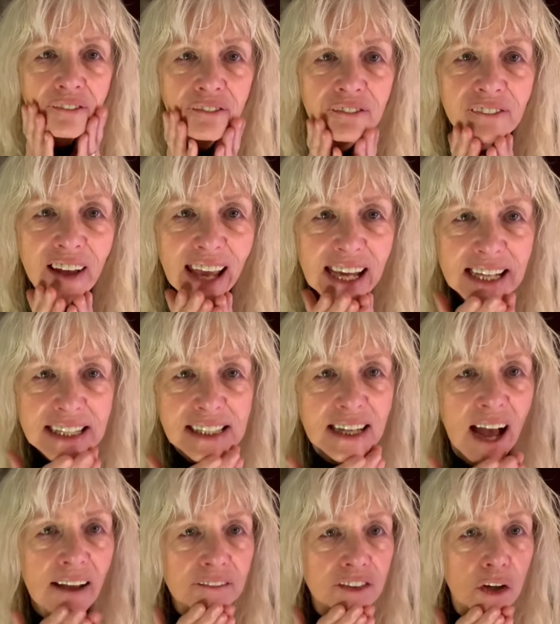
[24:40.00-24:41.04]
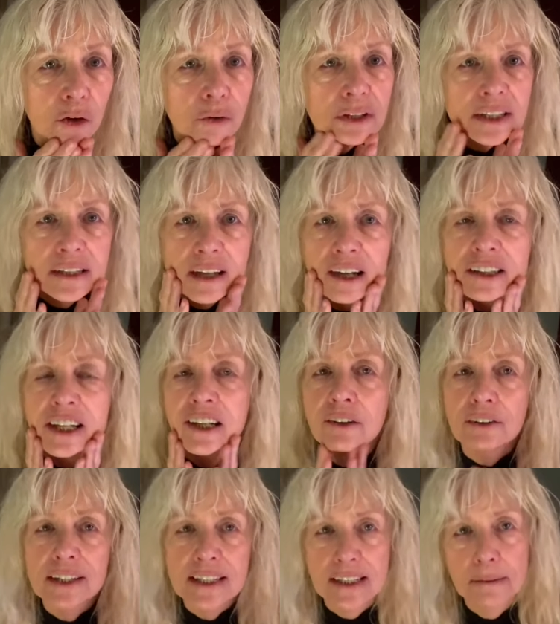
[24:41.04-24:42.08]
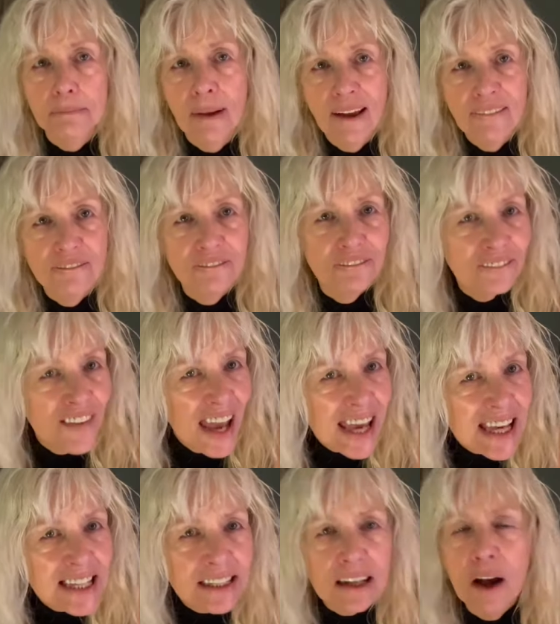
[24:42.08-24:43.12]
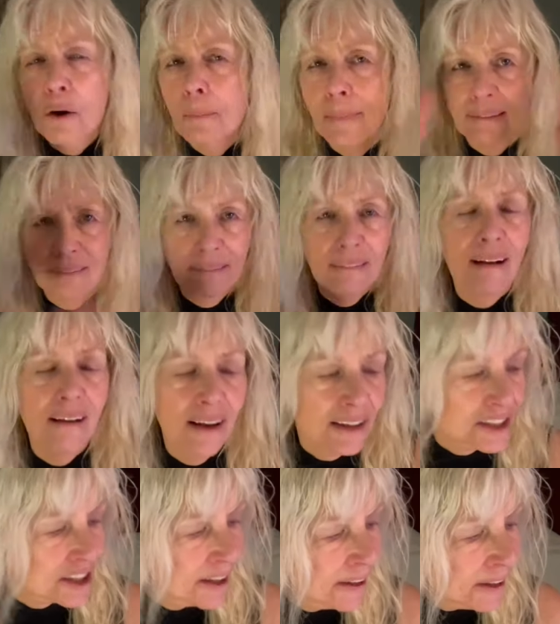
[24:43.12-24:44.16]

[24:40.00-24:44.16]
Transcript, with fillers: face. I've noticed an increase in my face. Oh my gosh.